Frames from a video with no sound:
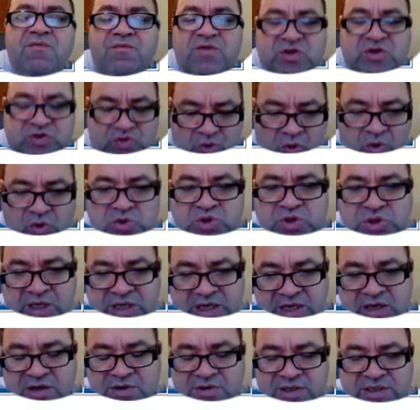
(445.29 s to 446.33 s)
which also
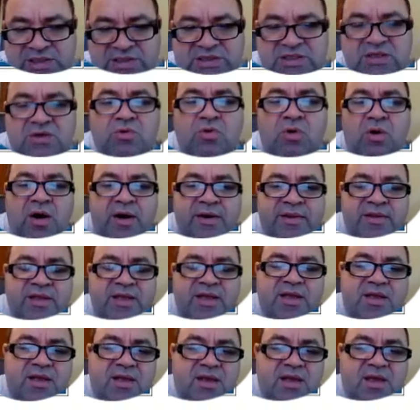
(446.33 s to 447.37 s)
increase the
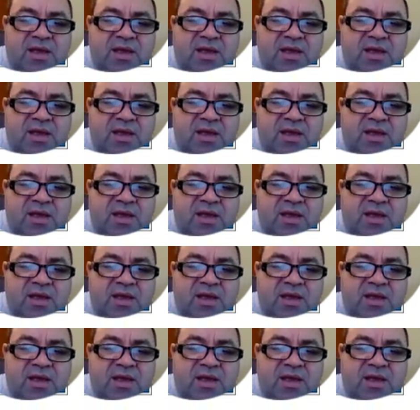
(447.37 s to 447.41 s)
quantity.